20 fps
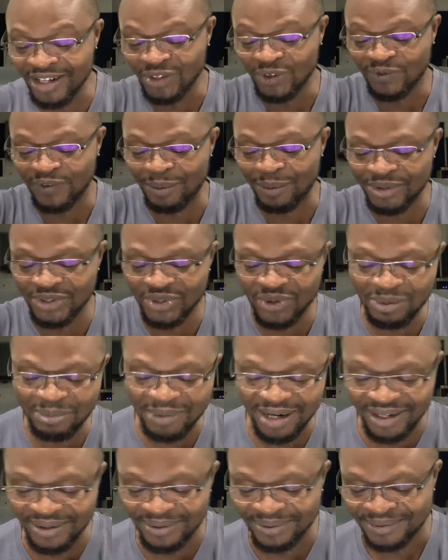to Fabrizio
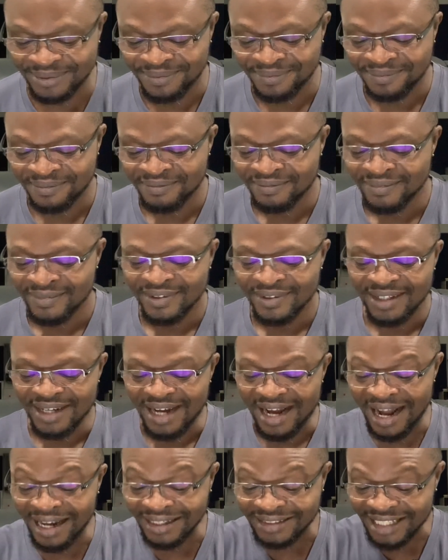Romano,
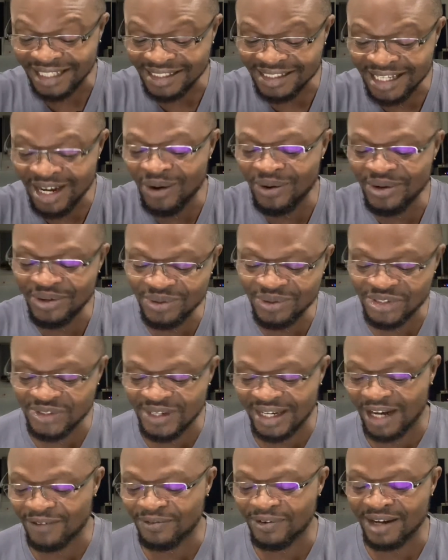Arteta on new
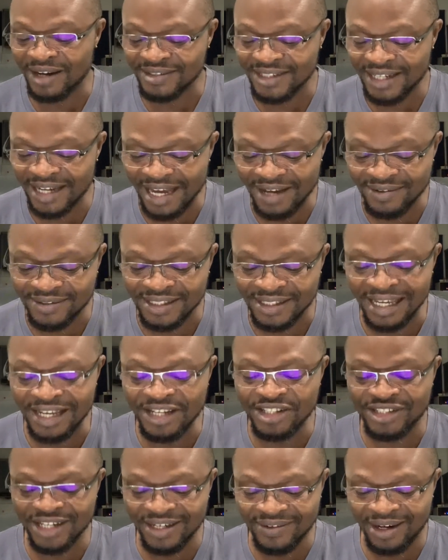striker for Arsenal FC
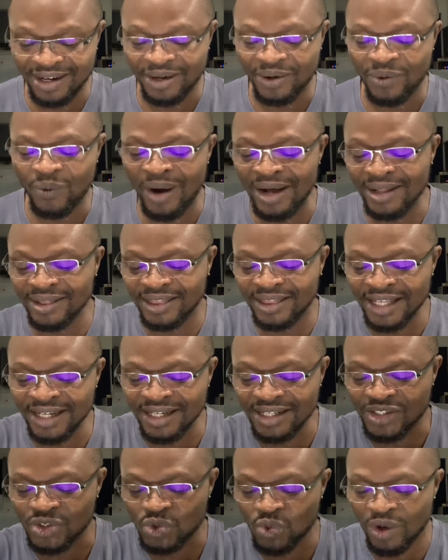in January. One
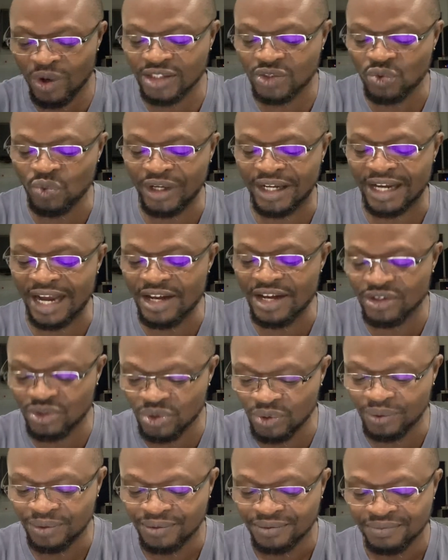thing is what we can
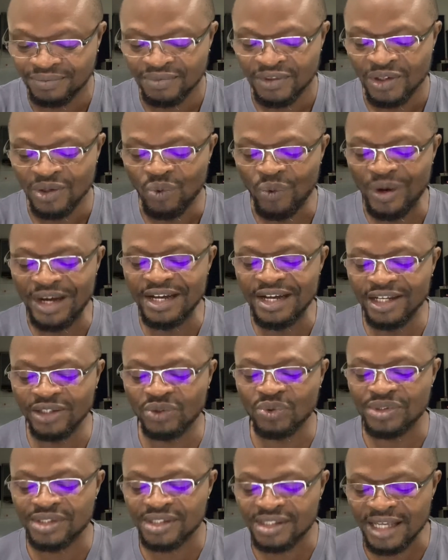do. We
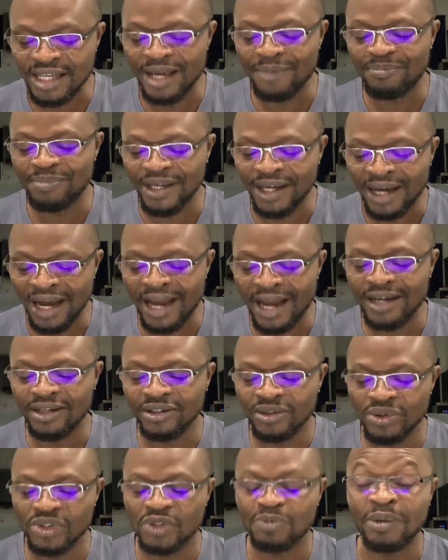need to stay
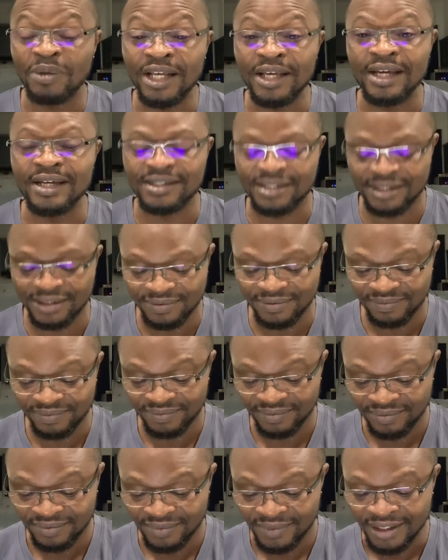behind those players.
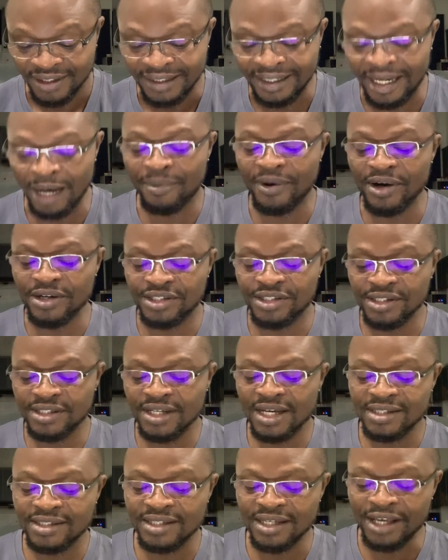Gabriel
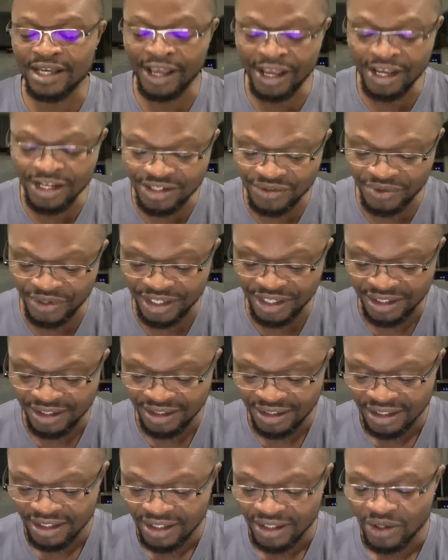Jesus' injury.
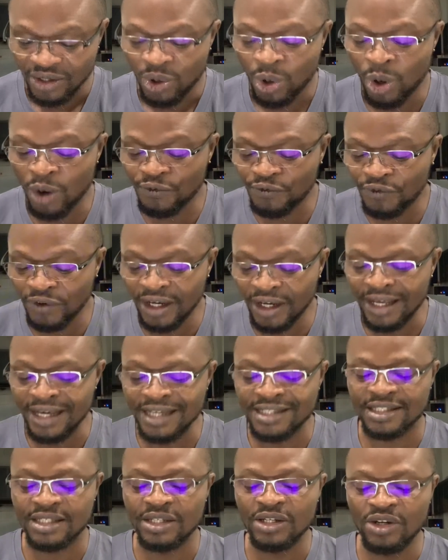Hopefully,
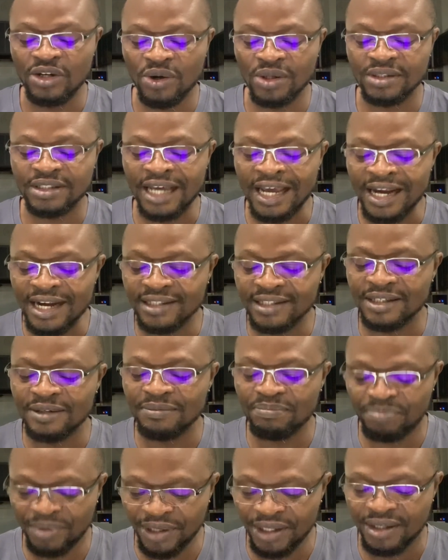it's not
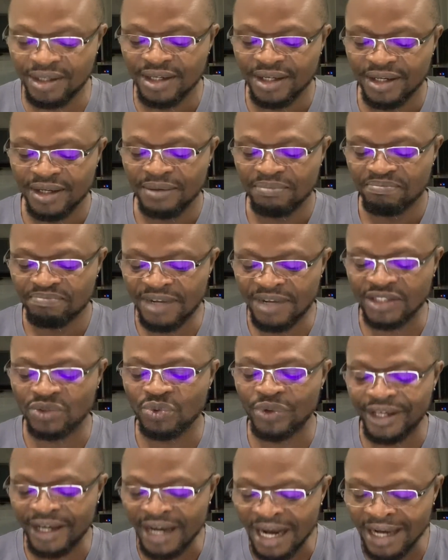anything big. But
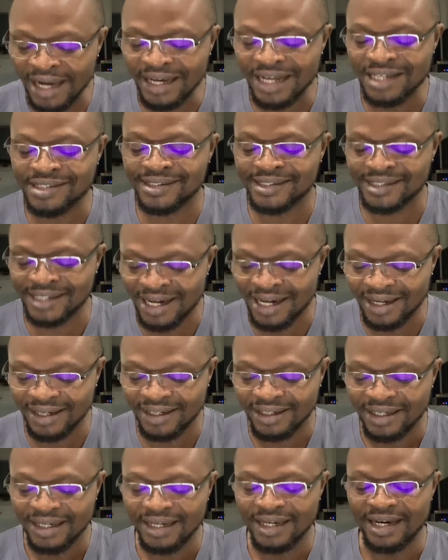we had a
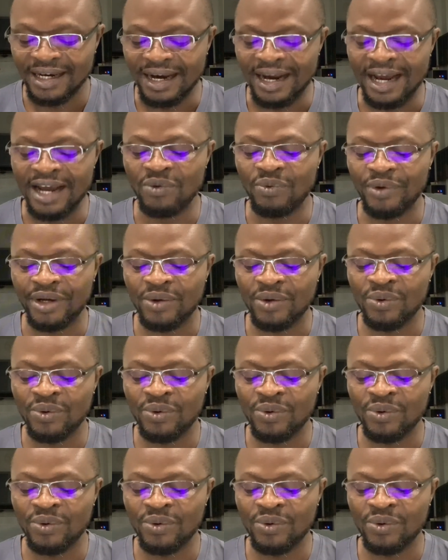scan and we